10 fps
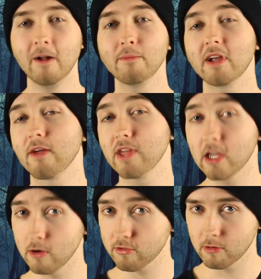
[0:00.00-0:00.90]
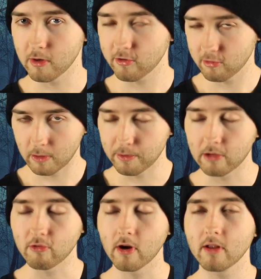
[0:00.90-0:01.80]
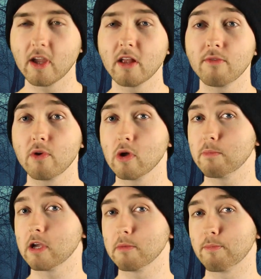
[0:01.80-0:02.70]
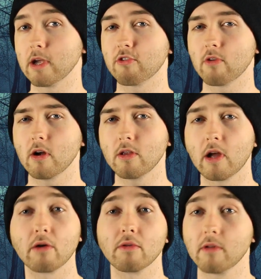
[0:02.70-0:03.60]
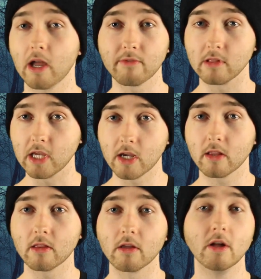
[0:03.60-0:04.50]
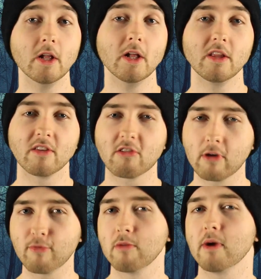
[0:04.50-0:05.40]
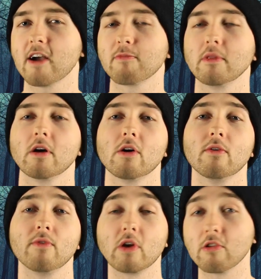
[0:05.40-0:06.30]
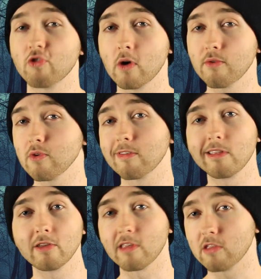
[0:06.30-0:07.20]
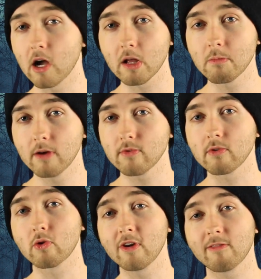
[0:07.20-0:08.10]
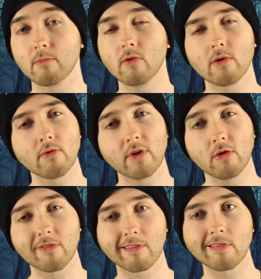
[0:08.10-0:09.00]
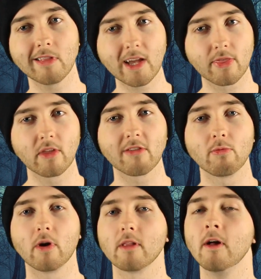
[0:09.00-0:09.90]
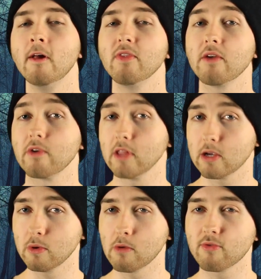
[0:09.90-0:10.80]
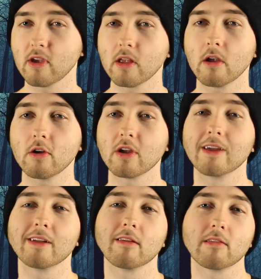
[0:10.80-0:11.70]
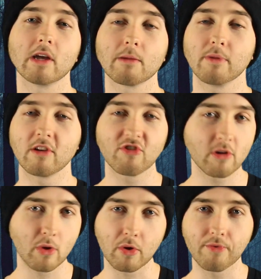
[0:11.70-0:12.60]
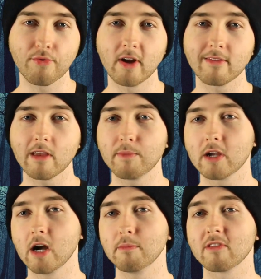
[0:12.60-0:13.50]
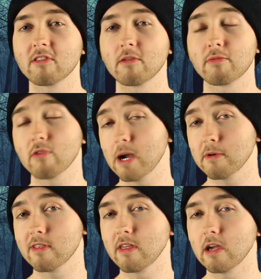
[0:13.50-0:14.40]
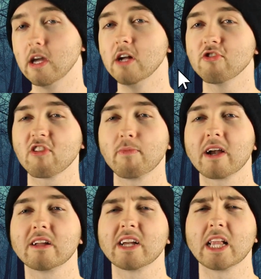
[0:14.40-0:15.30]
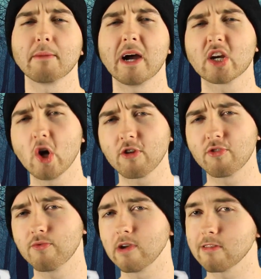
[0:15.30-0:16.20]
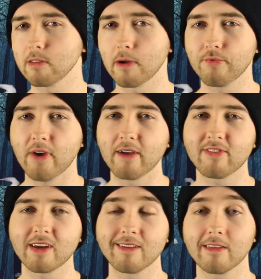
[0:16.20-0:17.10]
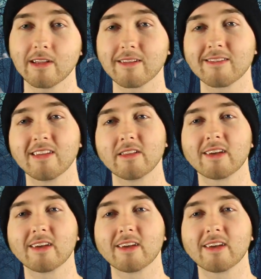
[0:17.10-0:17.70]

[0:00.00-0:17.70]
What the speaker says: But yeah, thank you so much to my Patreon. And if you want to become a Patreon, I'll have a link in the description box below. You can join for as little as $1 a month to request movie reviews like this one. If you like what you've seen here, you can hit this like button, share with all your friends, and become a subscriber today just by clicking on my cartoon face in about 5 seconds. And until